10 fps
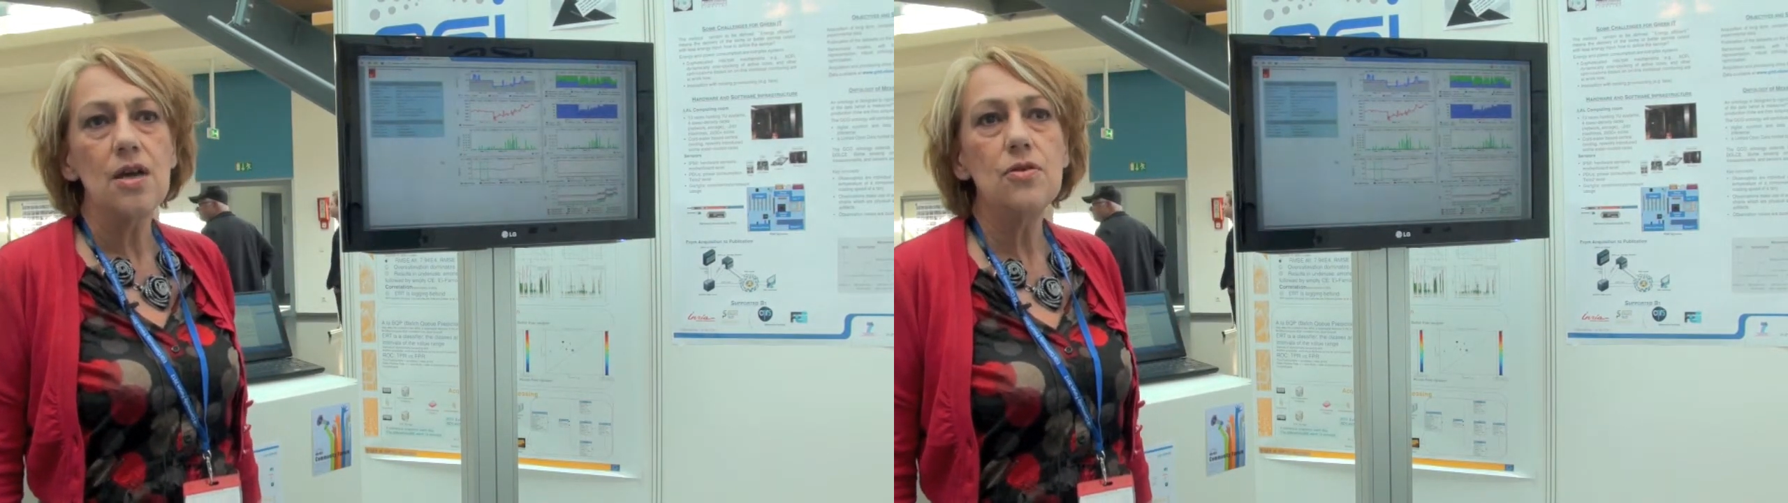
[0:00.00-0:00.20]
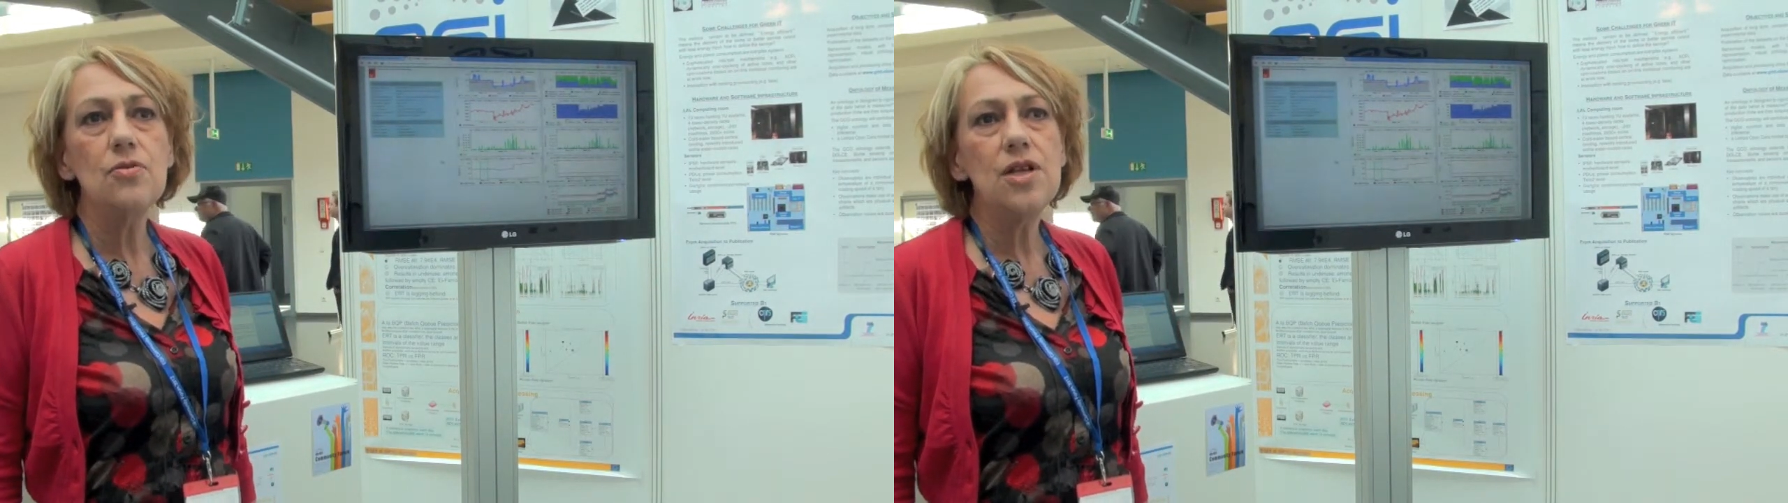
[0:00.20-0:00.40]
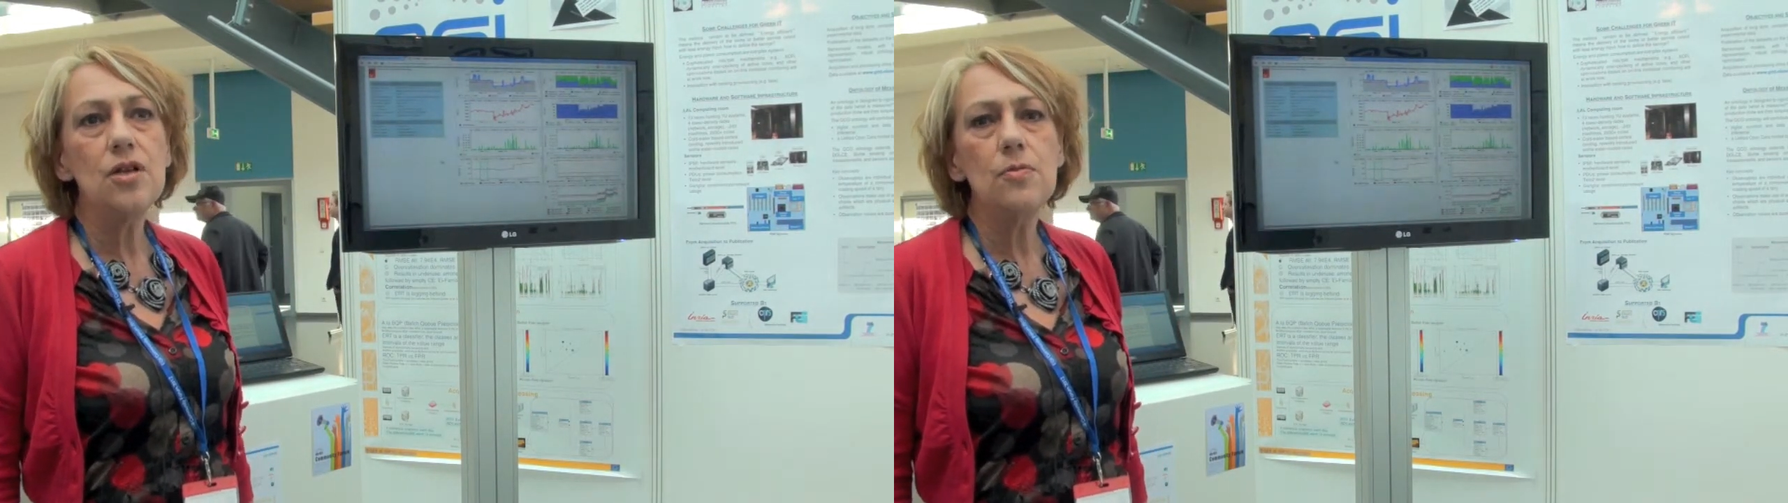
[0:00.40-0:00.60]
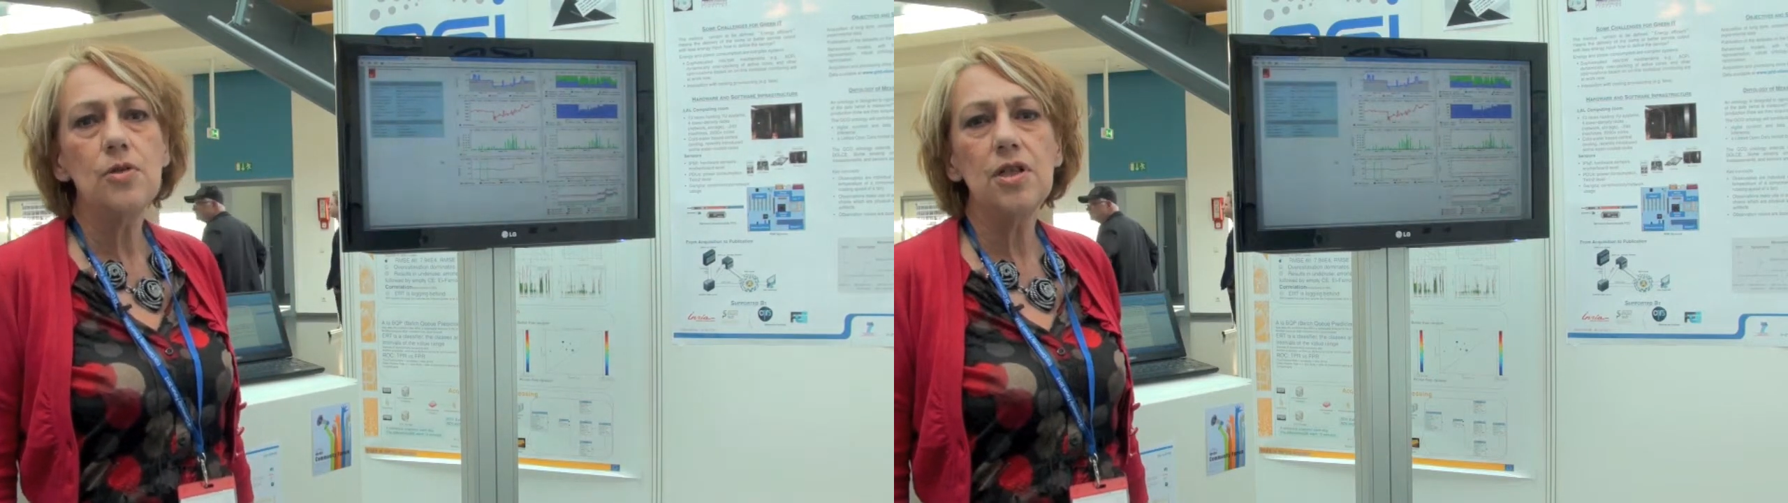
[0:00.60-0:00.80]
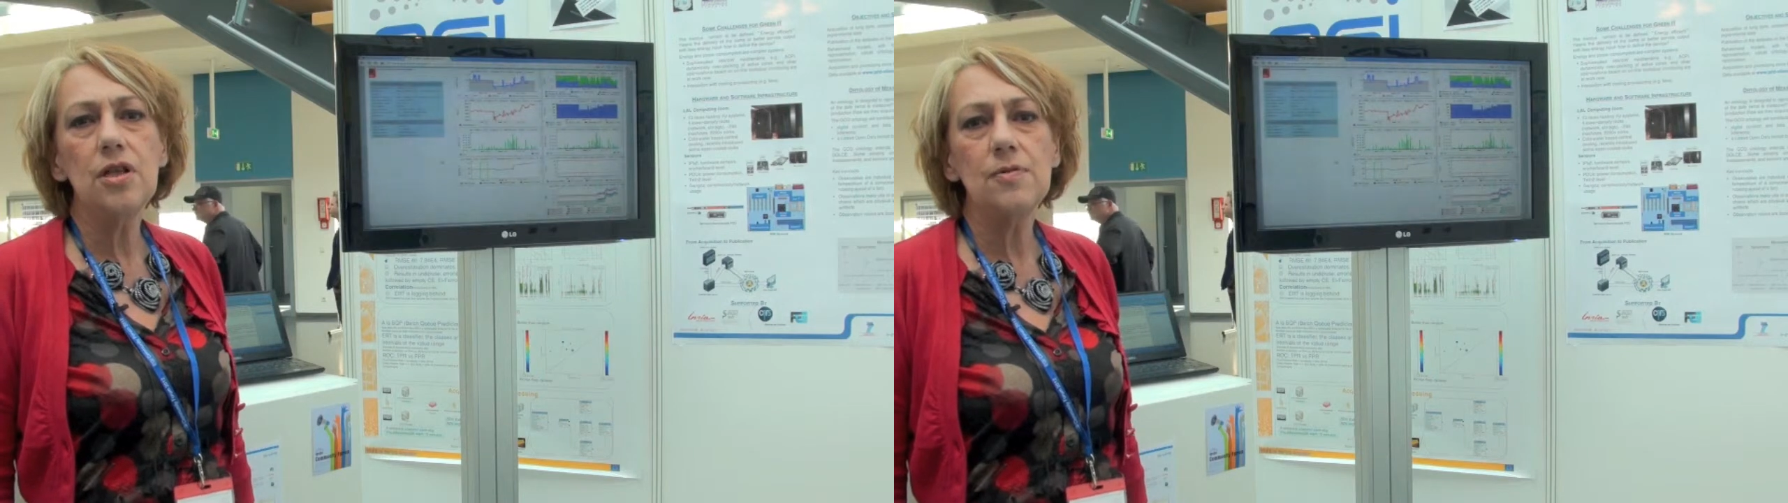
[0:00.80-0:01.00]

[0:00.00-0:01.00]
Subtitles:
The Green Computing